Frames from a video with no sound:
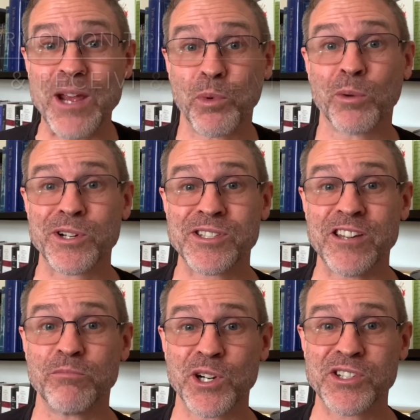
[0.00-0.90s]
will
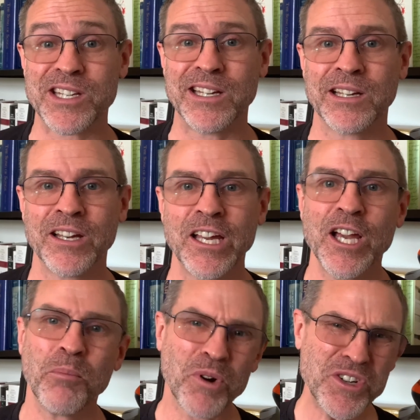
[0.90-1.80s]
receive mercy."
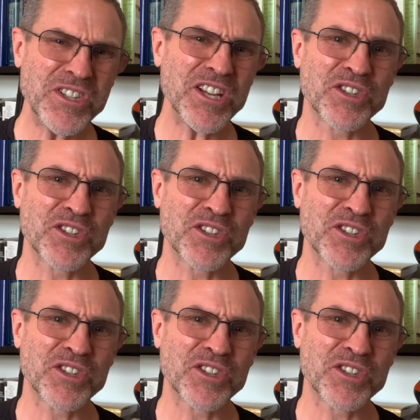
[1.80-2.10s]
Mercy is